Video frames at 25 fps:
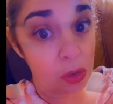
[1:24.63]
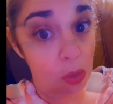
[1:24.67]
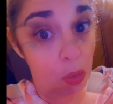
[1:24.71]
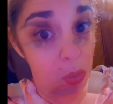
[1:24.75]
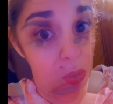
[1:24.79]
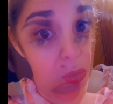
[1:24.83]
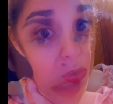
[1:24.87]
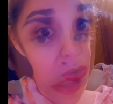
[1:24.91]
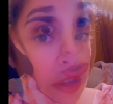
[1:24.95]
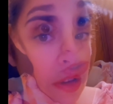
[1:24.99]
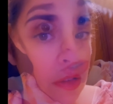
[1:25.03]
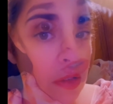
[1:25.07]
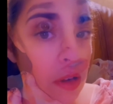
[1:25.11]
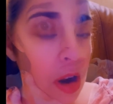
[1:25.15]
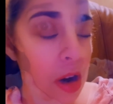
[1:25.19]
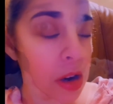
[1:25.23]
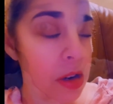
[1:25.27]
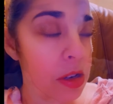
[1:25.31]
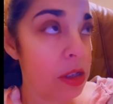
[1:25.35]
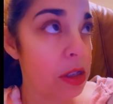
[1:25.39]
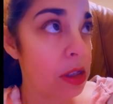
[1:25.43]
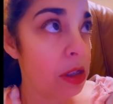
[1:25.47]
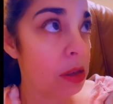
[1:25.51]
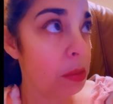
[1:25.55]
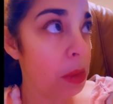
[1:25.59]
And there are
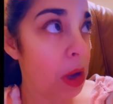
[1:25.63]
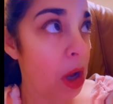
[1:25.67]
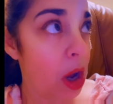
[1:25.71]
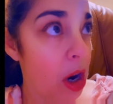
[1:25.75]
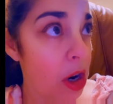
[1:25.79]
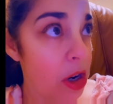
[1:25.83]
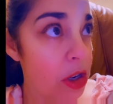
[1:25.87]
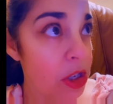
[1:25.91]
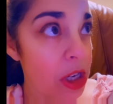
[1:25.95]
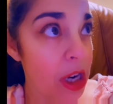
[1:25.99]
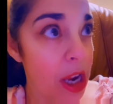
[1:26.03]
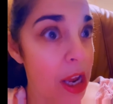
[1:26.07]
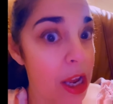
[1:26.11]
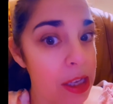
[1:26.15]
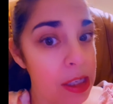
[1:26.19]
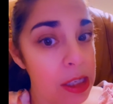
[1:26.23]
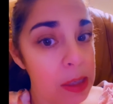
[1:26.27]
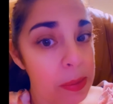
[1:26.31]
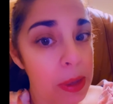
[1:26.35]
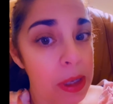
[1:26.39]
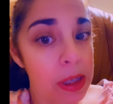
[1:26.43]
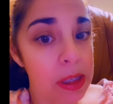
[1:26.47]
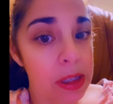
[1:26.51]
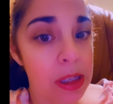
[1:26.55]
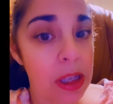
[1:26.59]
some harsh
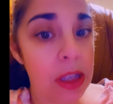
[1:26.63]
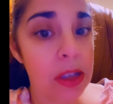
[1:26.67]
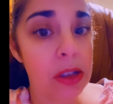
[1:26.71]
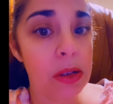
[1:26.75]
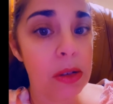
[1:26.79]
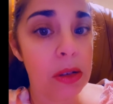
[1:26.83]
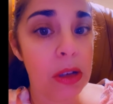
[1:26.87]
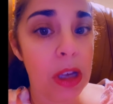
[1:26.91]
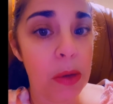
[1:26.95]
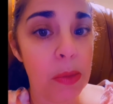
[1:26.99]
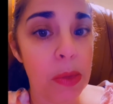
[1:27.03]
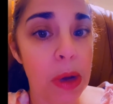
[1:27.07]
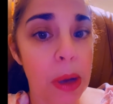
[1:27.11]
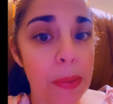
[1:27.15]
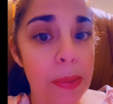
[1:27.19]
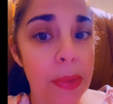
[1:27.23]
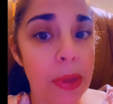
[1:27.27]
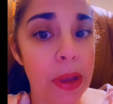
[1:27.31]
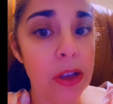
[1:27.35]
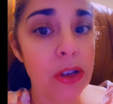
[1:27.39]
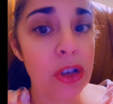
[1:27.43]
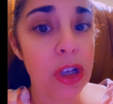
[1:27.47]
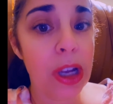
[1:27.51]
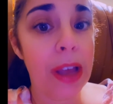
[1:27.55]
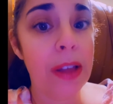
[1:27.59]
aspects that do come up
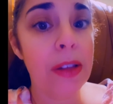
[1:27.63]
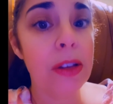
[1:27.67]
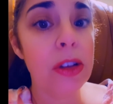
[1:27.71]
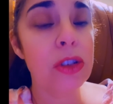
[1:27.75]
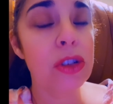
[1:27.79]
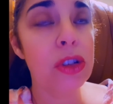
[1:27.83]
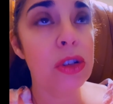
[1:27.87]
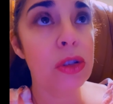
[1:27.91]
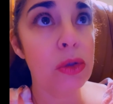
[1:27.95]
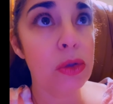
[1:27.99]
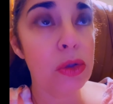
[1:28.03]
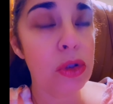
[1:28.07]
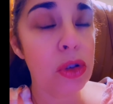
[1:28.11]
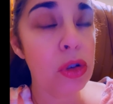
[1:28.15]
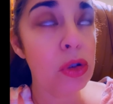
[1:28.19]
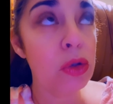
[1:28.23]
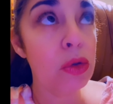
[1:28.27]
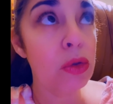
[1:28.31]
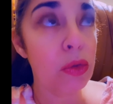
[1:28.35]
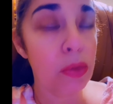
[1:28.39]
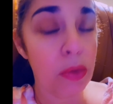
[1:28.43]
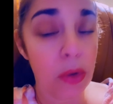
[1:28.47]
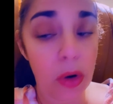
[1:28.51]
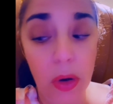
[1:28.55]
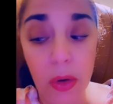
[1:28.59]
that challenge you to
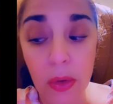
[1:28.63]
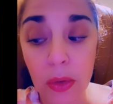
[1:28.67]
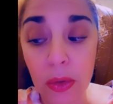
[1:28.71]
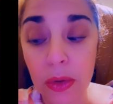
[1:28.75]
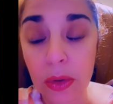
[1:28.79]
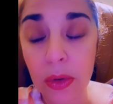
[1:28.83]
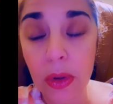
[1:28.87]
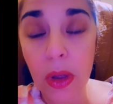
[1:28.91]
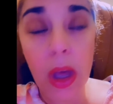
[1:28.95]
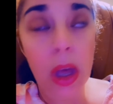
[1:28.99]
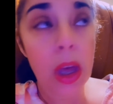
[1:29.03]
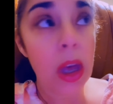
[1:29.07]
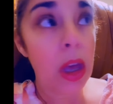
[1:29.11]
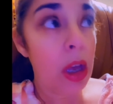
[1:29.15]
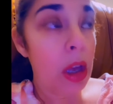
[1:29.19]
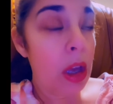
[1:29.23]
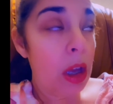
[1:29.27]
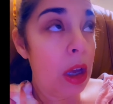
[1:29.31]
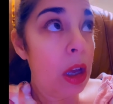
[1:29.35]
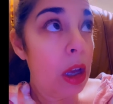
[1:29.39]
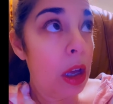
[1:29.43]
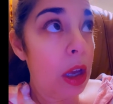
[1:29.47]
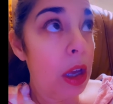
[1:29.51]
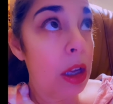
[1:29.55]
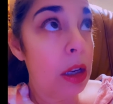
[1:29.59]
growth
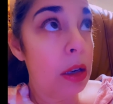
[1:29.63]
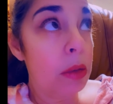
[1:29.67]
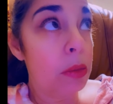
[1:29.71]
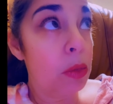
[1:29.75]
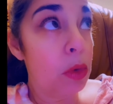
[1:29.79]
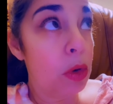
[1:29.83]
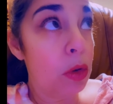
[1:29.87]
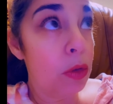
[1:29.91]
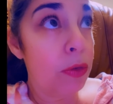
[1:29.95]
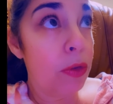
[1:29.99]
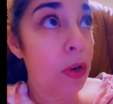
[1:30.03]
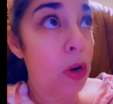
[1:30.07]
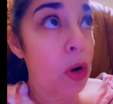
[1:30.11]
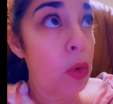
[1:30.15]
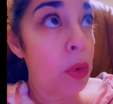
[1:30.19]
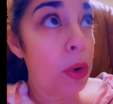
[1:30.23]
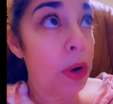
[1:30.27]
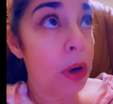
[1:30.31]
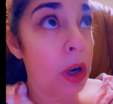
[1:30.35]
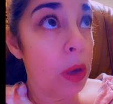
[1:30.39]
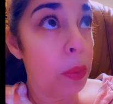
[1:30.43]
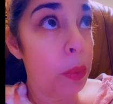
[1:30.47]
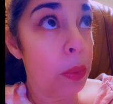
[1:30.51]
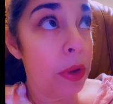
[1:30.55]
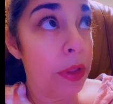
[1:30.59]
and move forward
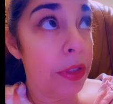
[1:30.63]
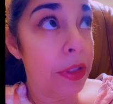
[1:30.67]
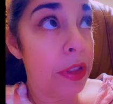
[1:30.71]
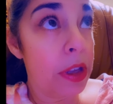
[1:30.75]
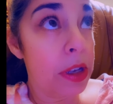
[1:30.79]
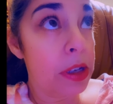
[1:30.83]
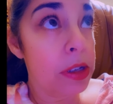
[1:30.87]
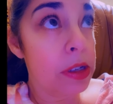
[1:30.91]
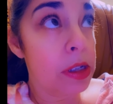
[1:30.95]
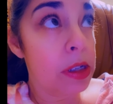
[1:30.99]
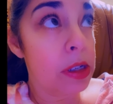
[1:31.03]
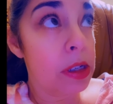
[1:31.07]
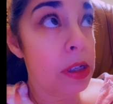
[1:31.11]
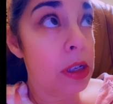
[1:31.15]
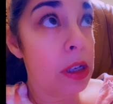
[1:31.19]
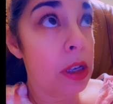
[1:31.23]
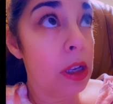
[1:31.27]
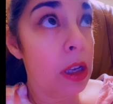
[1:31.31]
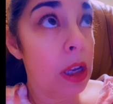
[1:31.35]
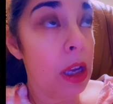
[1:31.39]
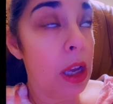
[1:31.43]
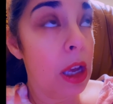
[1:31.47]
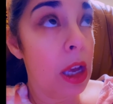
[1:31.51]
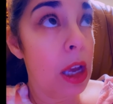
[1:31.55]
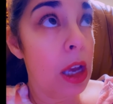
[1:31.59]
up with this.
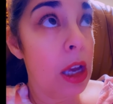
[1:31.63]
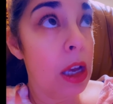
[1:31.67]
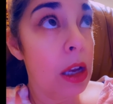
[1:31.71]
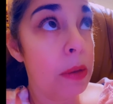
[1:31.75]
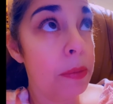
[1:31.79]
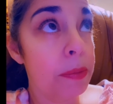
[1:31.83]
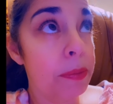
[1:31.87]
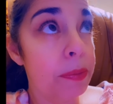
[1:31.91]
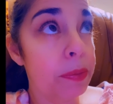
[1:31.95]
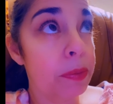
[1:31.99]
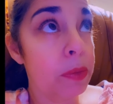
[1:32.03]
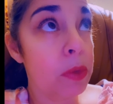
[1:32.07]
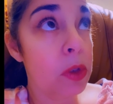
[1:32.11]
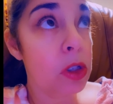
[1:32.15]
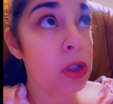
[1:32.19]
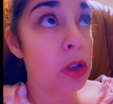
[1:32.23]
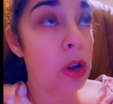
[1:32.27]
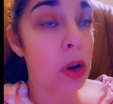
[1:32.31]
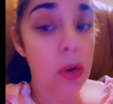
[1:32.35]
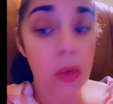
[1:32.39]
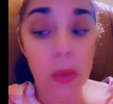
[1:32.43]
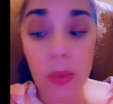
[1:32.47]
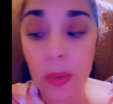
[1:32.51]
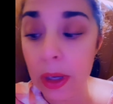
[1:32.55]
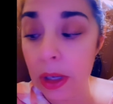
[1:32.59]

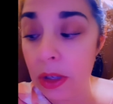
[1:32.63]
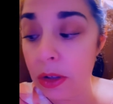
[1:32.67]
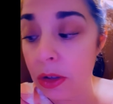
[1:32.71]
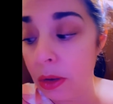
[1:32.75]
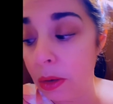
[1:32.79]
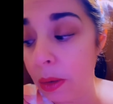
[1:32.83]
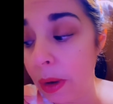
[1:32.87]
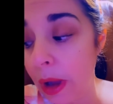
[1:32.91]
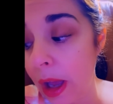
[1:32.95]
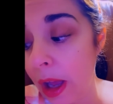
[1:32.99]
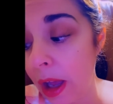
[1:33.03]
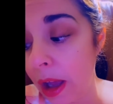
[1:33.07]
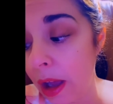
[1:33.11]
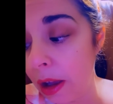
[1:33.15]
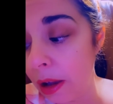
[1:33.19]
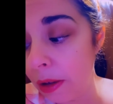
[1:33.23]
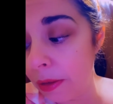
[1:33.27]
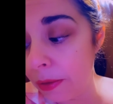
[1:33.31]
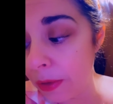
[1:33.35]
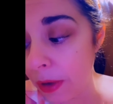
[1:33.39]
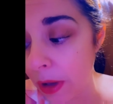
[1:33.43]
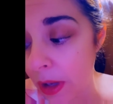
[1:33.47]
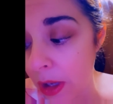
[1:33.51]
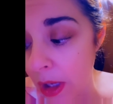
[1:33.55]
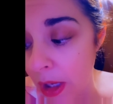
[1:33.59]
So we do
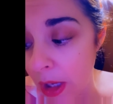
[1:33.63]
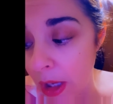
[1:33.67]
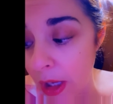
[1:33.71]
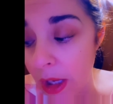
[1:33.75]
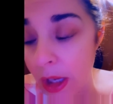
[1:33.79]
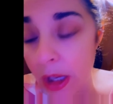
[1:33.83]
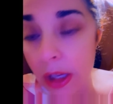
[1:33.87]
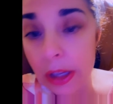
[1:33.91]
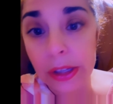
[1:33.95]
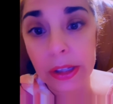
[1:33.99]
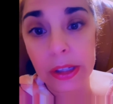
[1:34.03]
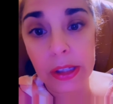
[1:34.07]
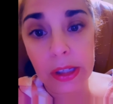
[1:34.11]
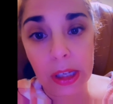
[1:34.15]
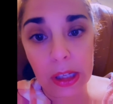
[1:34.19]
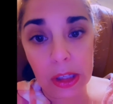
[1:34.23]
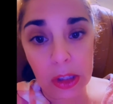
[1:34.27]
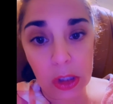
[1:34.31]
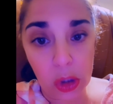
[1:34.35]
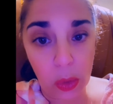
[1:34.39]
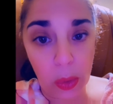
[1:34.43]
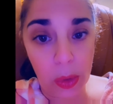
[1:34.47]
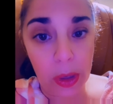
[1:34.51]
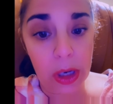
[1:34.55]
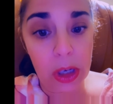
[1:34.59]
have Sun
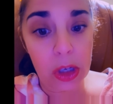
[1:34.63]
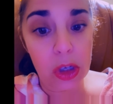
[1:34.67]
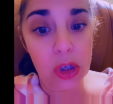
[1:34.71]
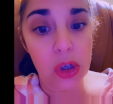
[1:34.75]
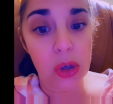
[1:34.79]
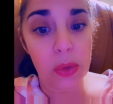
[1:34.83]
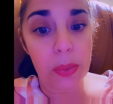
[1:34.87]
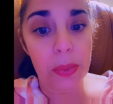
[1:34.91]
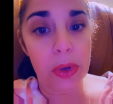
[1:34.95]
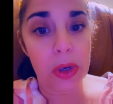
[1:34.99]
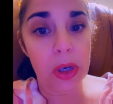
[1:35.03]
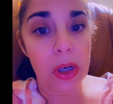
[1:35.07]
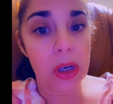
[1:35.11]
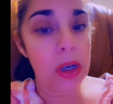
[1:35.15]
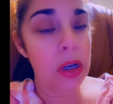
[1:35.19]
squaring Jupiter.